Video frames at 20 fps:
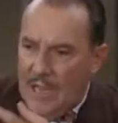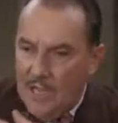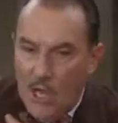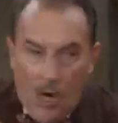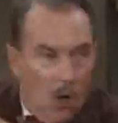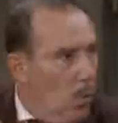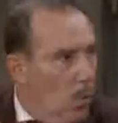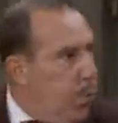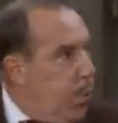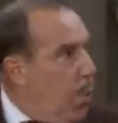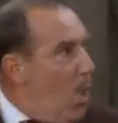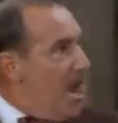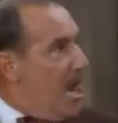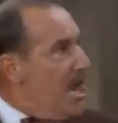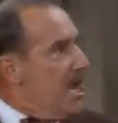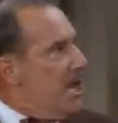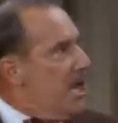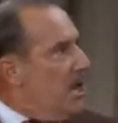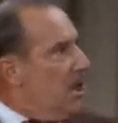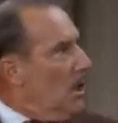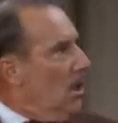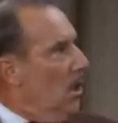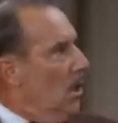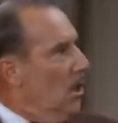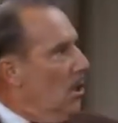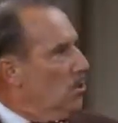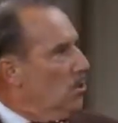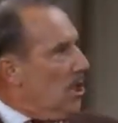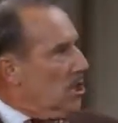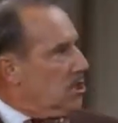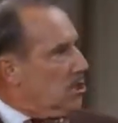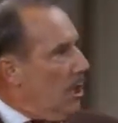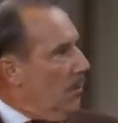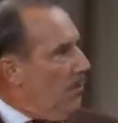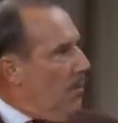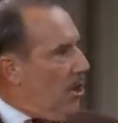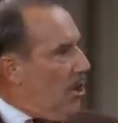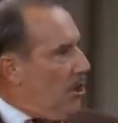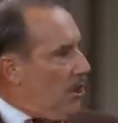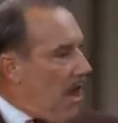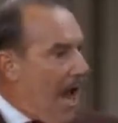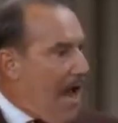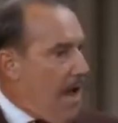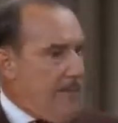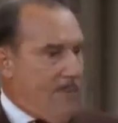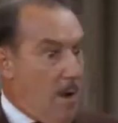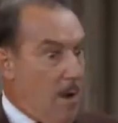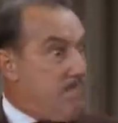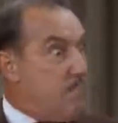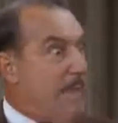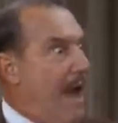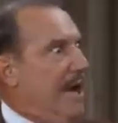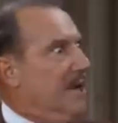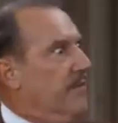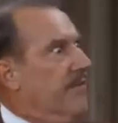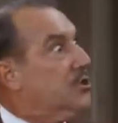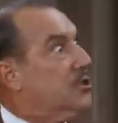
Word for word: Yeah, we? Just a minute. I am a man of